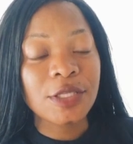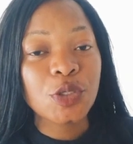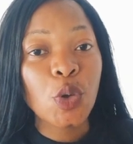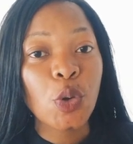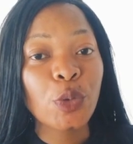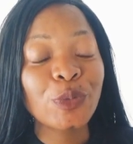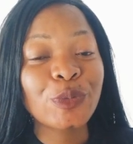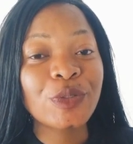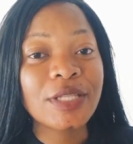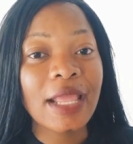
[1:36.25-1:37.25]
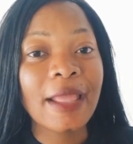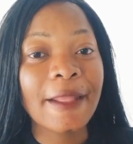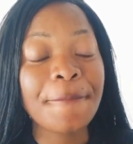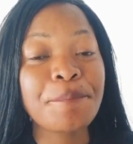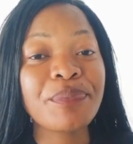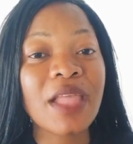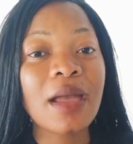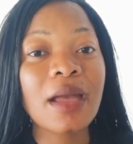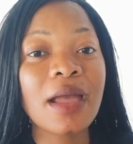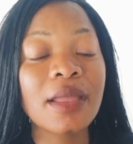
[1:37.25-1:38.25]
So today
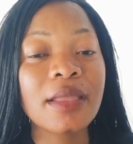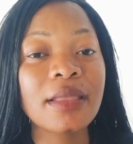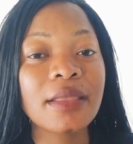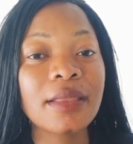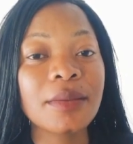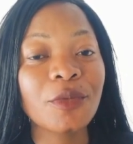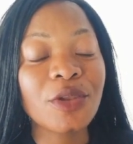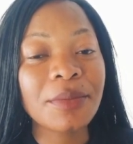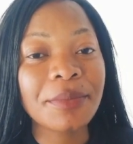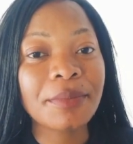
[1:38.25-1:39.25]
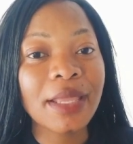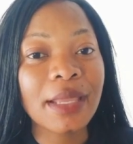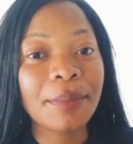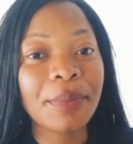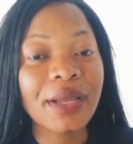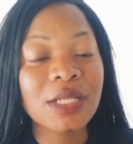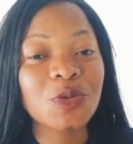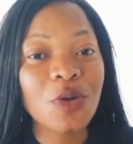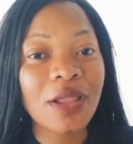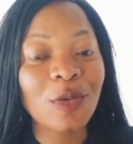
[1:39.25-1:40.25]
I'm gonna make
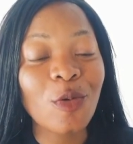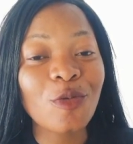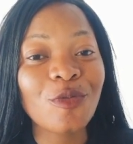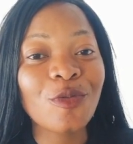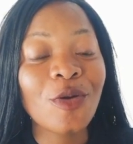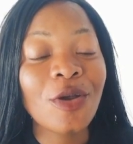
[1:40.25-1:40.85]
part one of